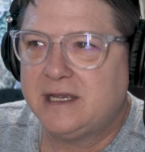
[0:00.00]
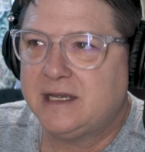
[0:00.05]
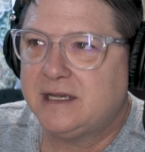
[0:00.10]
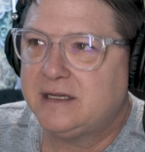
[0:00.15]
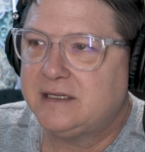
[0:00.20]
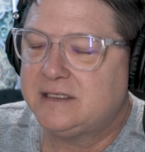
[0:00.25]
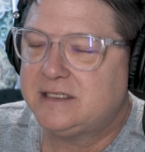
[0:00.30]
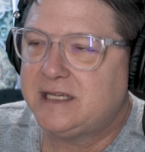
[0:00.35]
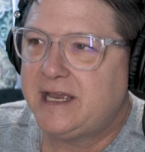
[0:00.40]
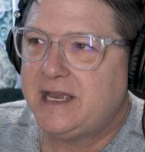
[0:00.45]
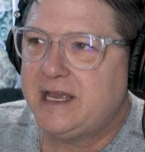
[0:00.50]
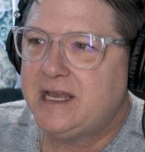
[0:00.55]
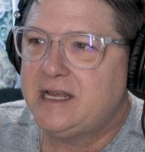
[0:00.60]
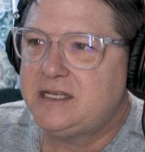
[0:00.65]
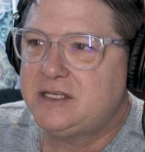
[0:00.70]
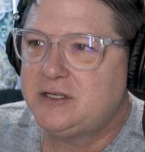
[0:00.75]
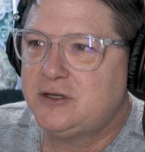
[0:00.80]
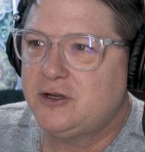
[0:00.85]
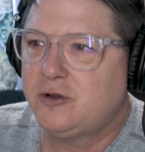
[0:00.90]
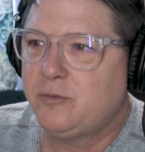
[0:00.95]
is
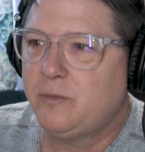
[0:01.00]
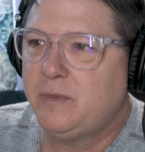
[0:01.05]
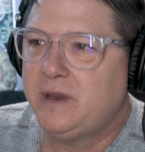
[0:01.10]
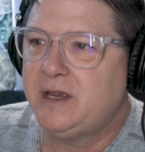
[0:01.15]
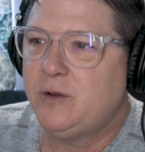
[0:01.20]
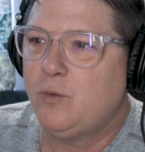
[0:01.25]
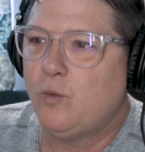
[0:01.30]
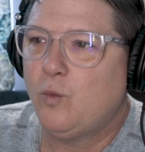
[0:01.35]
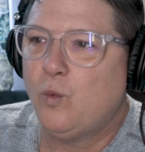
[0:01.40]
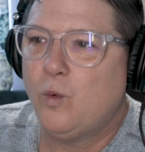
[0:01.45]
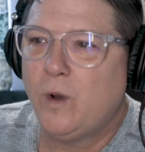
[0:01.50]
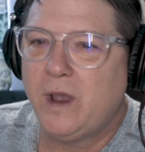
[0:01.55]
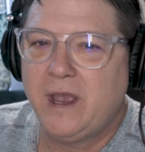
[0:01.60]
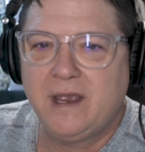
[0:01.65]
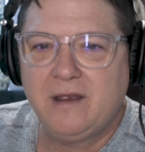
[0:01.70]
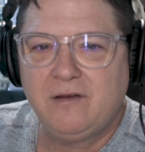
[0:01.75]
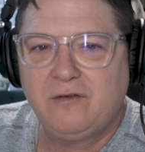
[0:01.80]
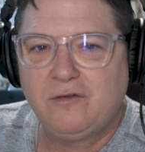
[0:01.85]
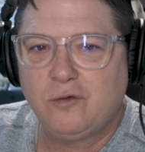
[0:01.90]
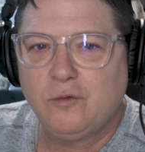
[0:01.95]
it took me
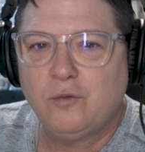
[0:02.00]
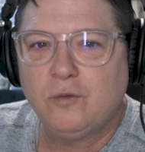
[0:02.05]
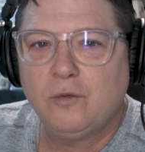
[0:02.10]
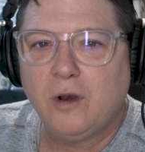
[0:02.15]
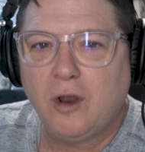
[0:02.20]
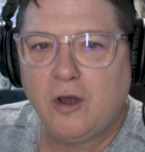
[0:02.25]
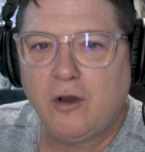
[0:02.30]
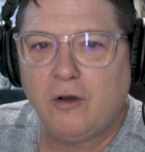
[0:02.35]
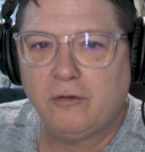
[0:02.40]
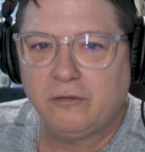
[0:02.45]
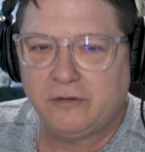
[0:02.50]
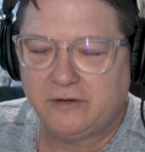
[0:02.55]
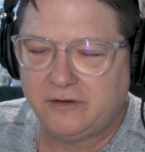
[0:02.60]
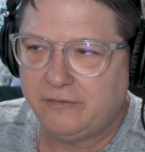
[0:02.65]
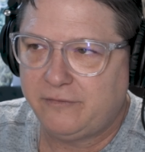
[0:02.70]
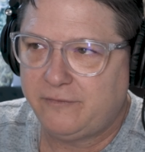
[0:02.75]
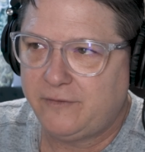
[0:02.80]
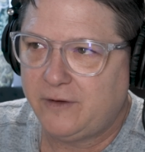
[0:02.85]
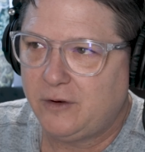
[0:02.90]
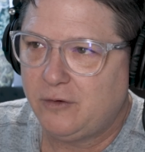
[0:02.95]
way too long
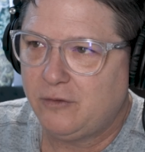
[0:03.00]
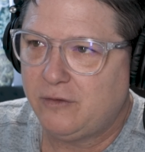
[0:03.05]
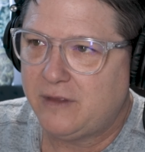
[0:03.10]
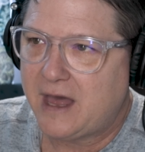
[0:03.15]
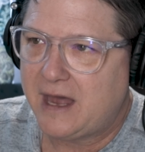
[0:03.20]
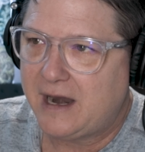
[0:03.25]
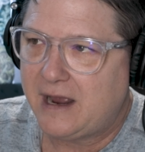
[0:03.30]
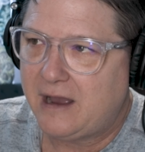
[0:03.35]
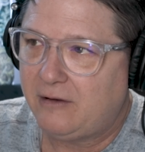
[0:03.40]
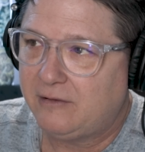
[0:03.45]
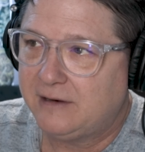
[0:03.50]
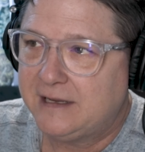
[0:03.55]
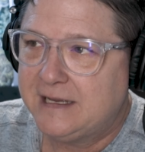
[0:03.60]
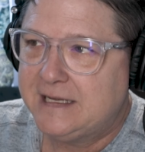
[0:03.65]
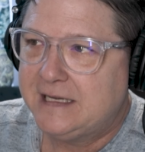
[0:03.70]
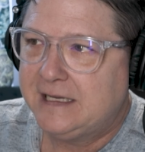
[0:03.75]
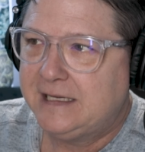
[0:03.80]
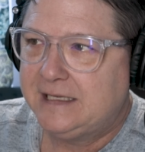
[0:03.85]
to figure that out.